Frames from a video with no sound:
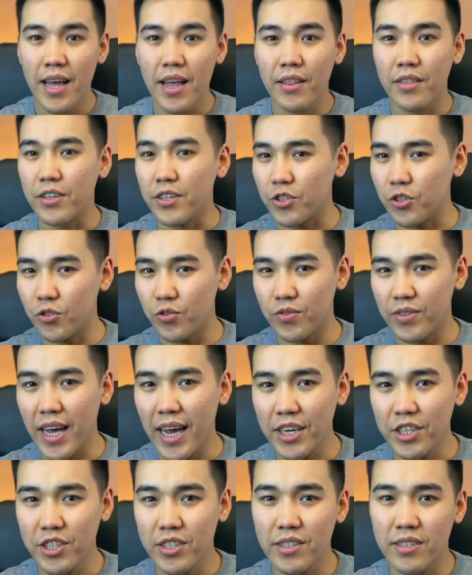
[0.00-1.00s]
The
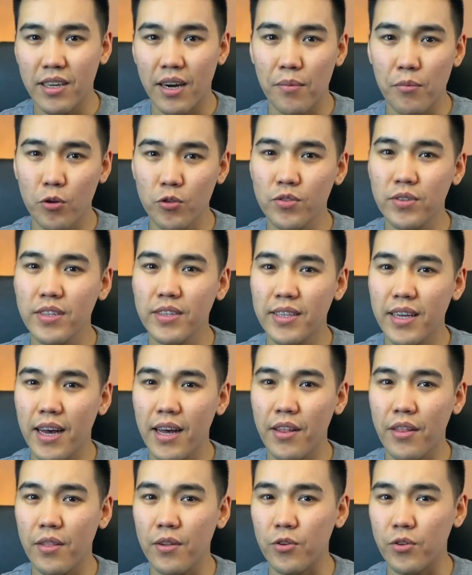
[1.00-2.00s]
transactions are mostly
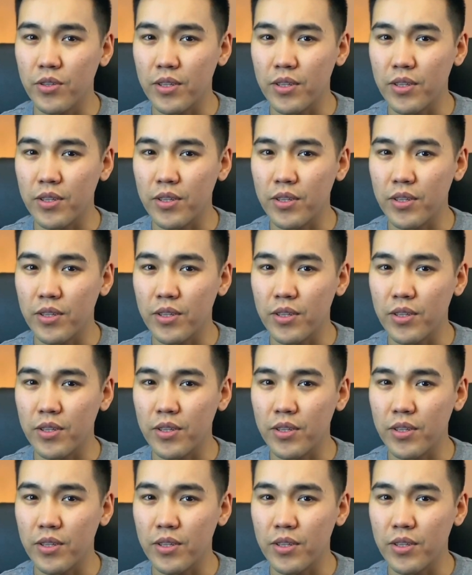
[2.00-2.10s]
done through